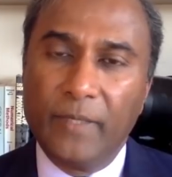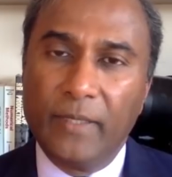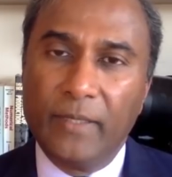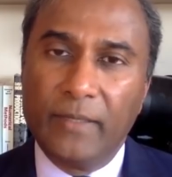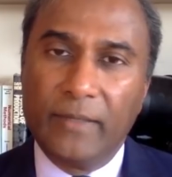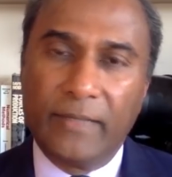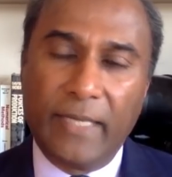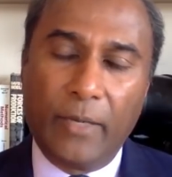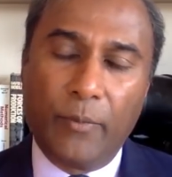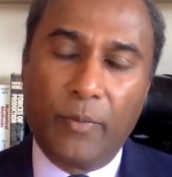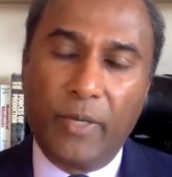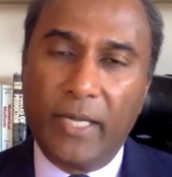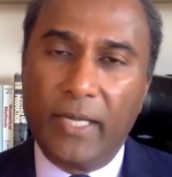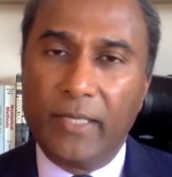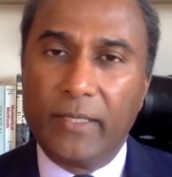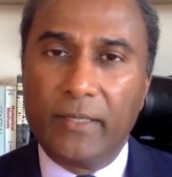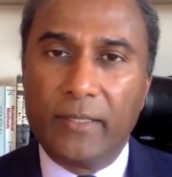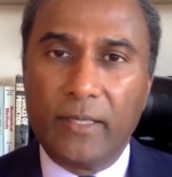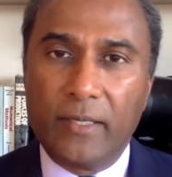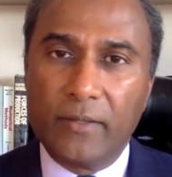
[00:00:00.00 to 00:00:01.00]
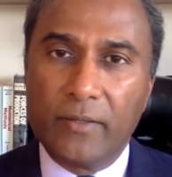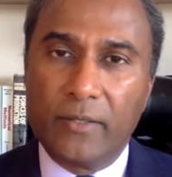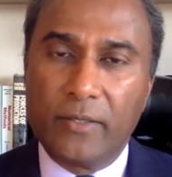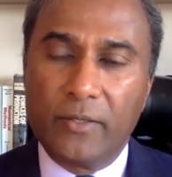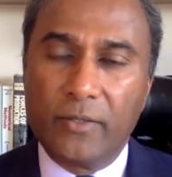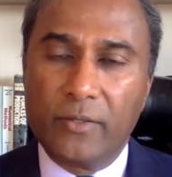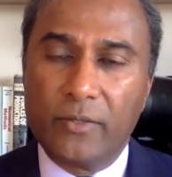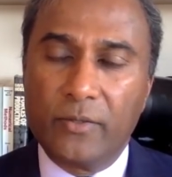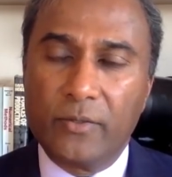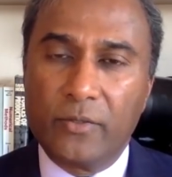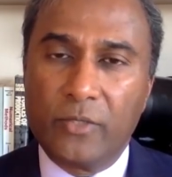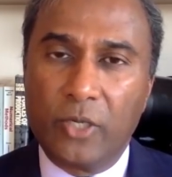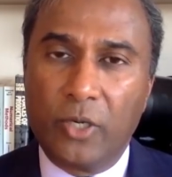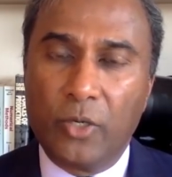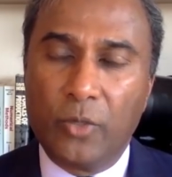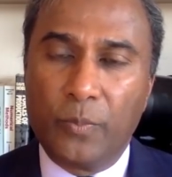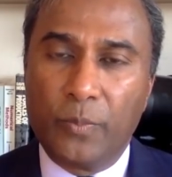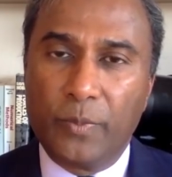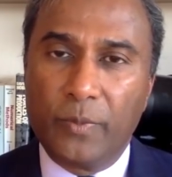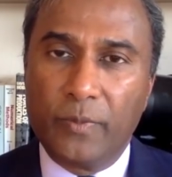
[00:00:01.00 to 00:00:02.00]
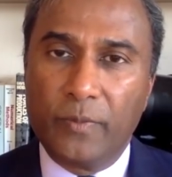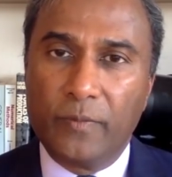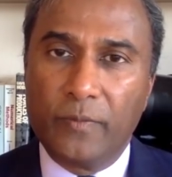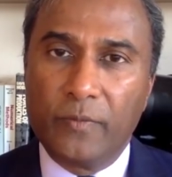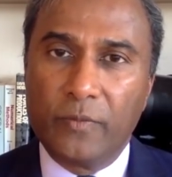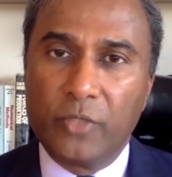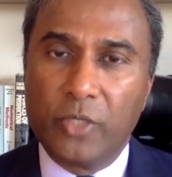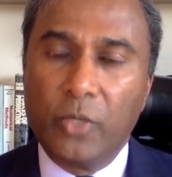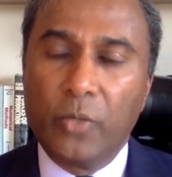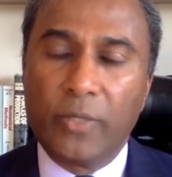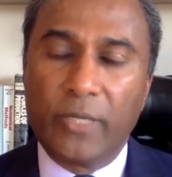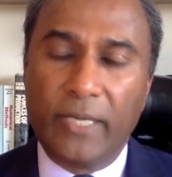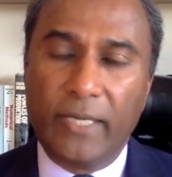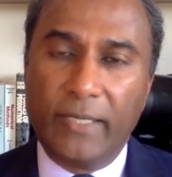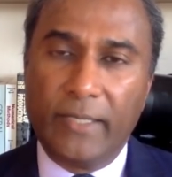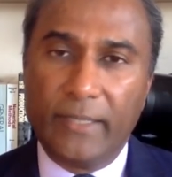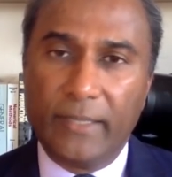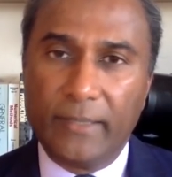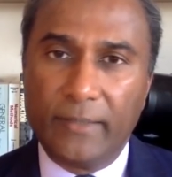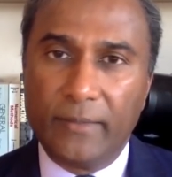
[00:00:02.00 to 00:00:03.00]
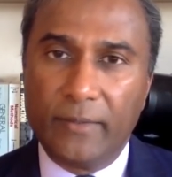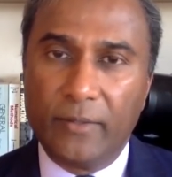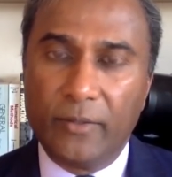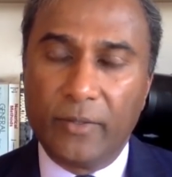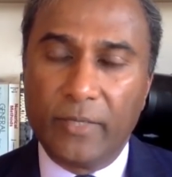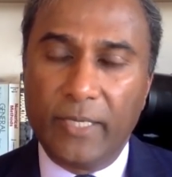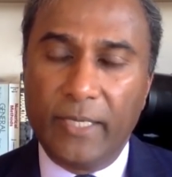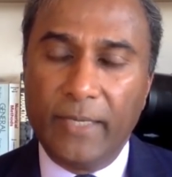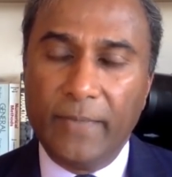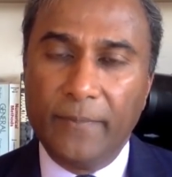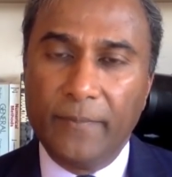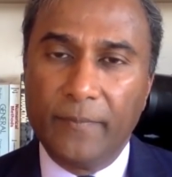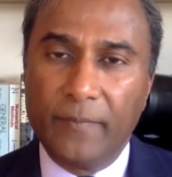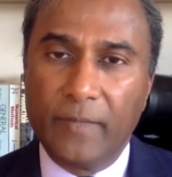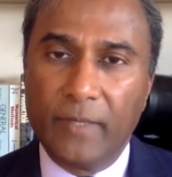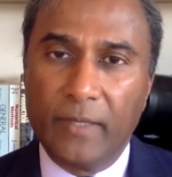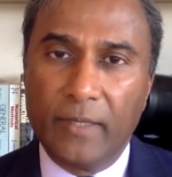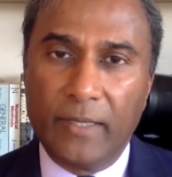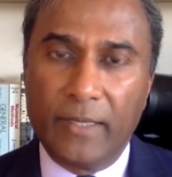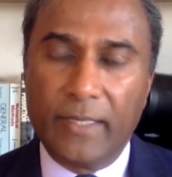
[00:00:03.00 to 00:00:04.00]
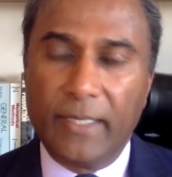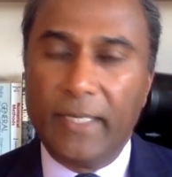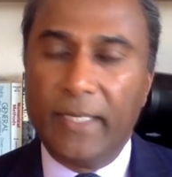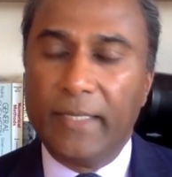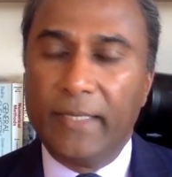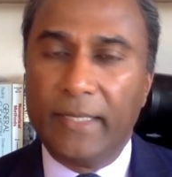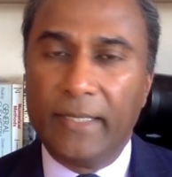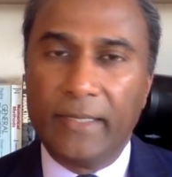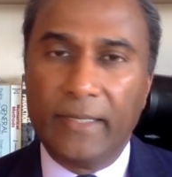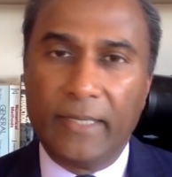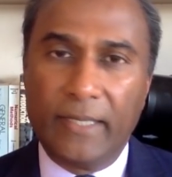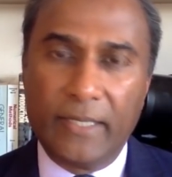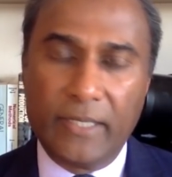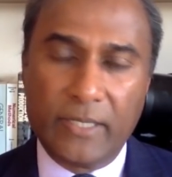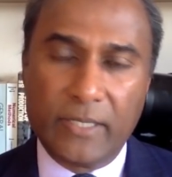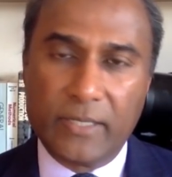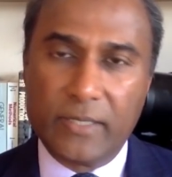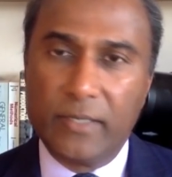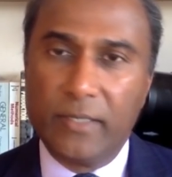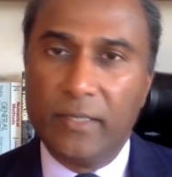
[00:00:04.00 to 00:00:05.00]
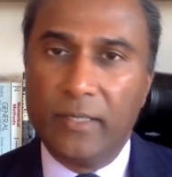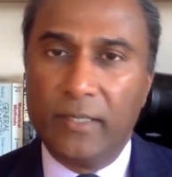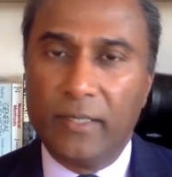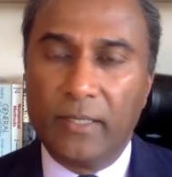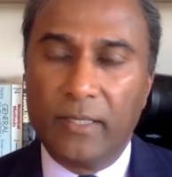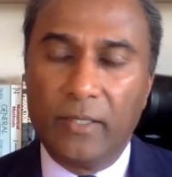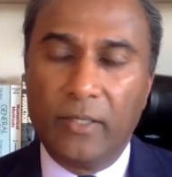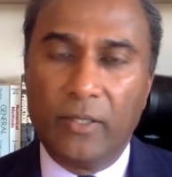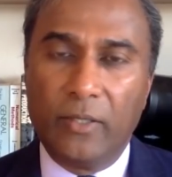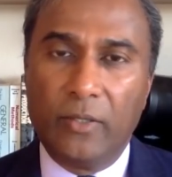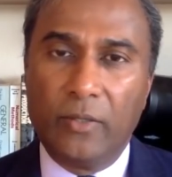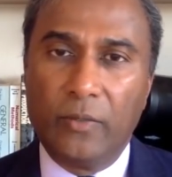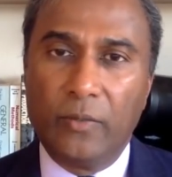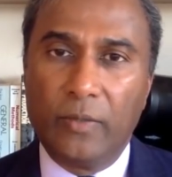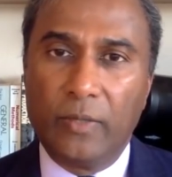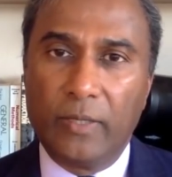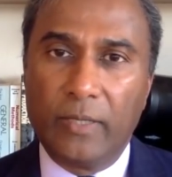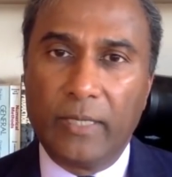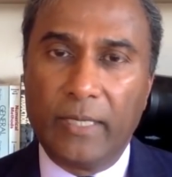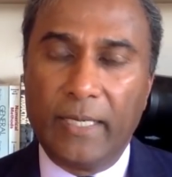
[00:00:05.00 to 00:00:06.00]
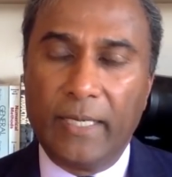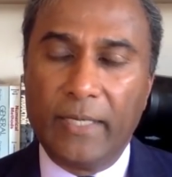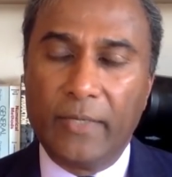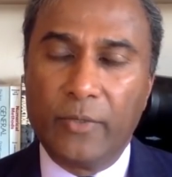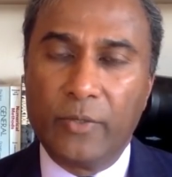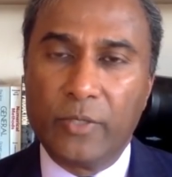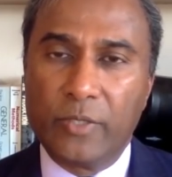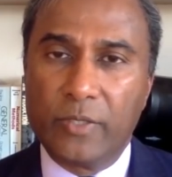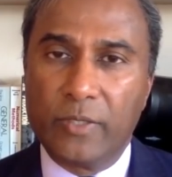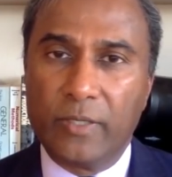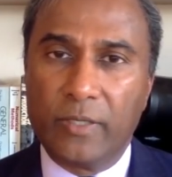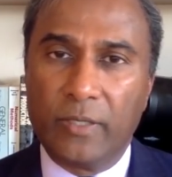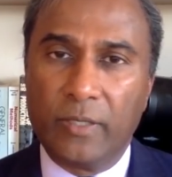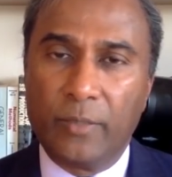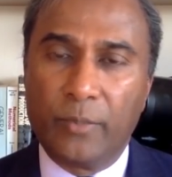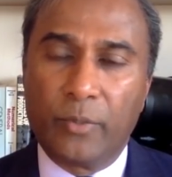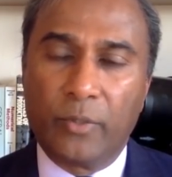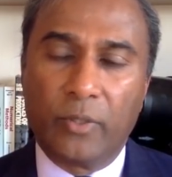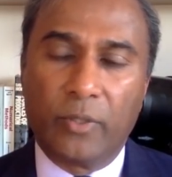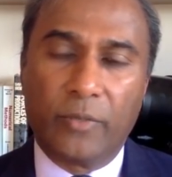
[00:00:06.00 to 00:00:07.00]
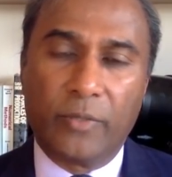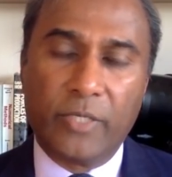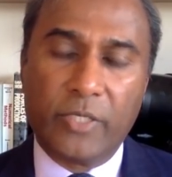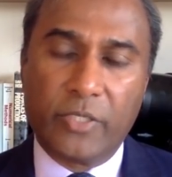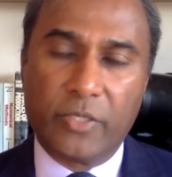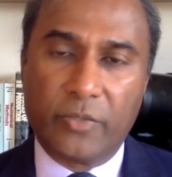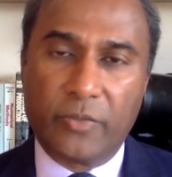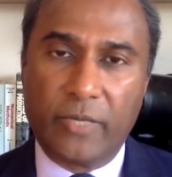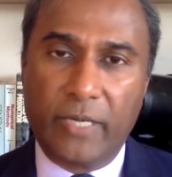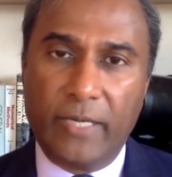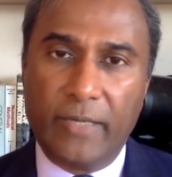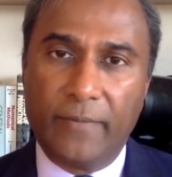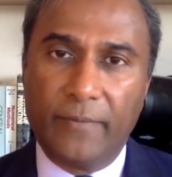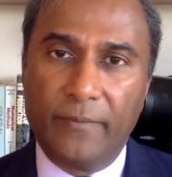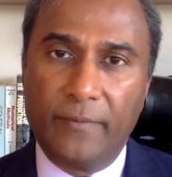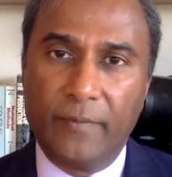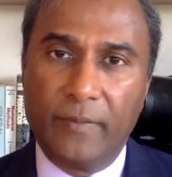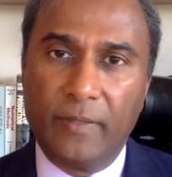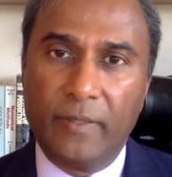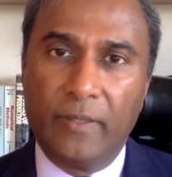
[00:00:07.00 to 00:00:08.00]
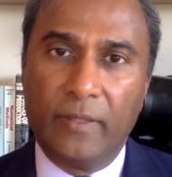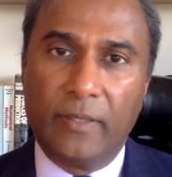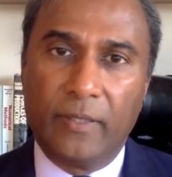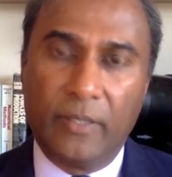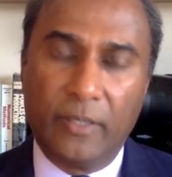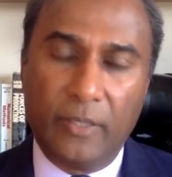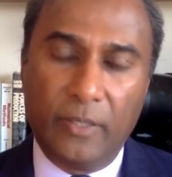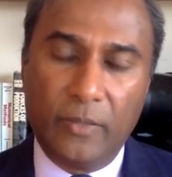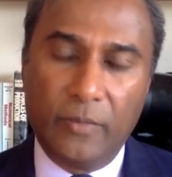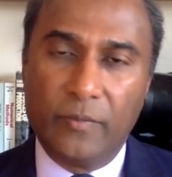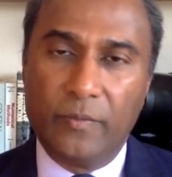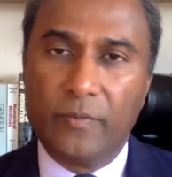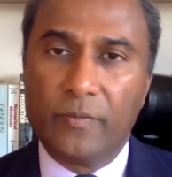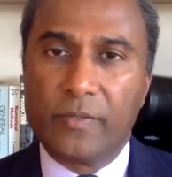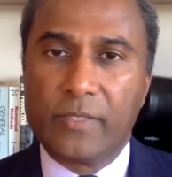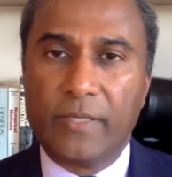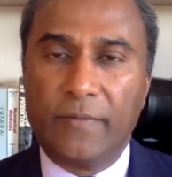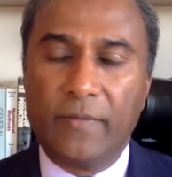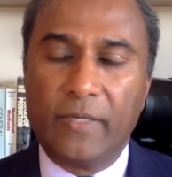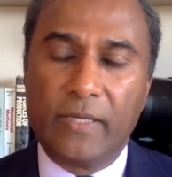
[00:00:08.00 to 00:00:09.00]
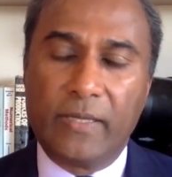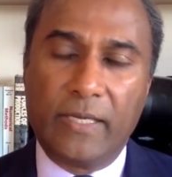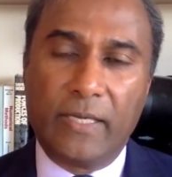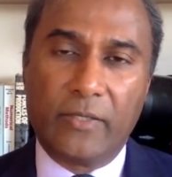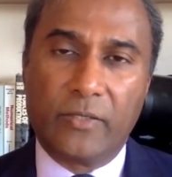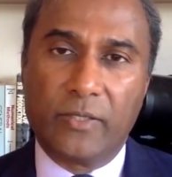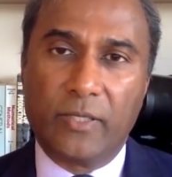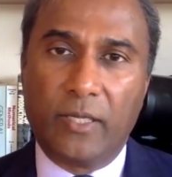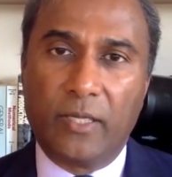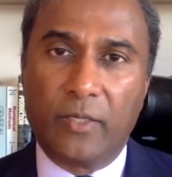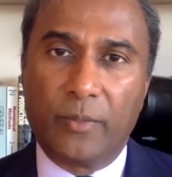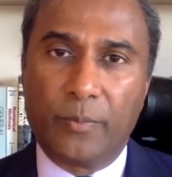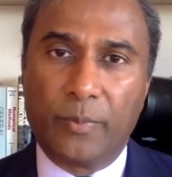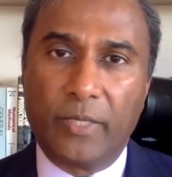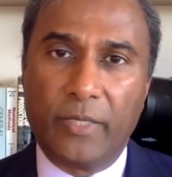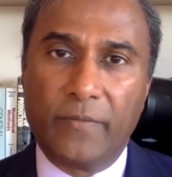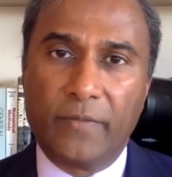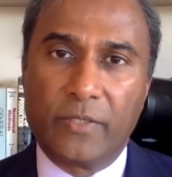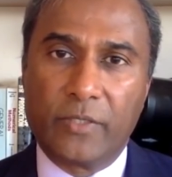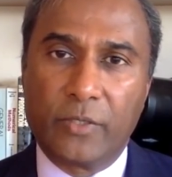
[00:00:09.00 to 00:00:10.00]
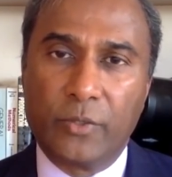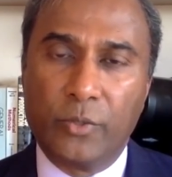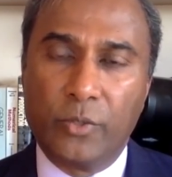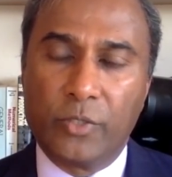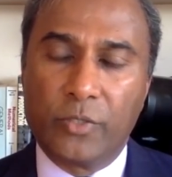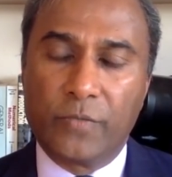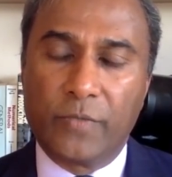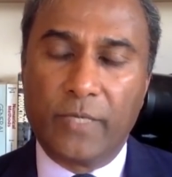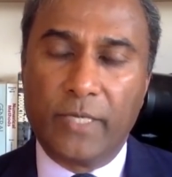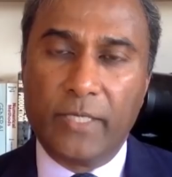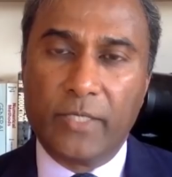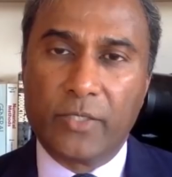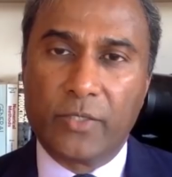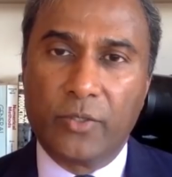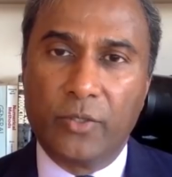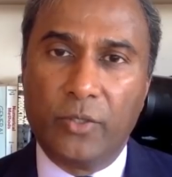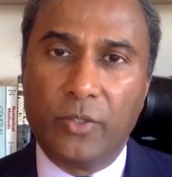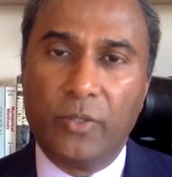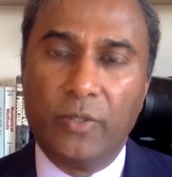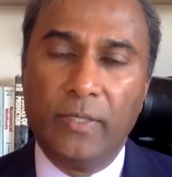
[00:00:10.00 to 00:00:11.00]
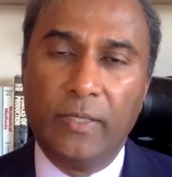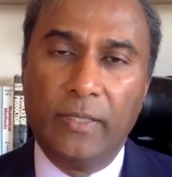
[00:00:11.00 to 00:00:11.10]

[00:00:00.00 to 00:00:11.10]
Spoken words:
they ran another dope, Joe Kennedy, okay? Again, a nice, guy who's a liberal aristocrat, $70,000 private schools for high school,